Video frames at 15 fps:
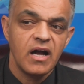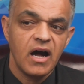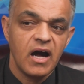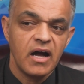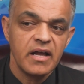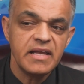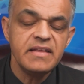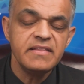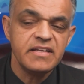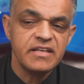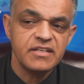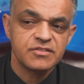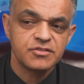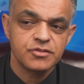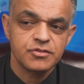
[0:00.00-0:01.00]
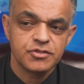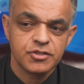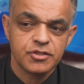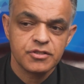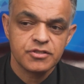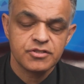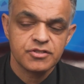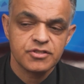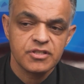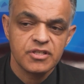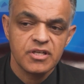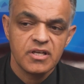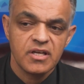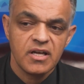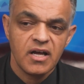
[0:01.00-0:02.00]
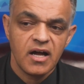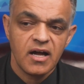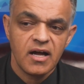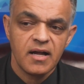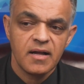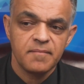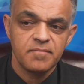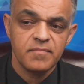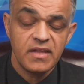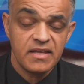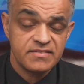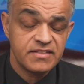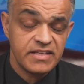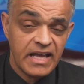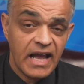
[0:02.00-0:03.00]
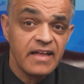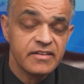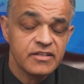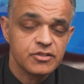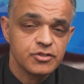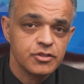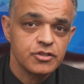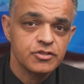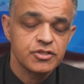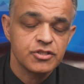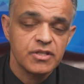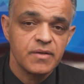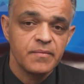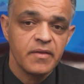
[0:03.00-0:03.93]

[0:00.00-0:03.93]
Uh, in the Eastern Church, uh, that's the Catholic Church.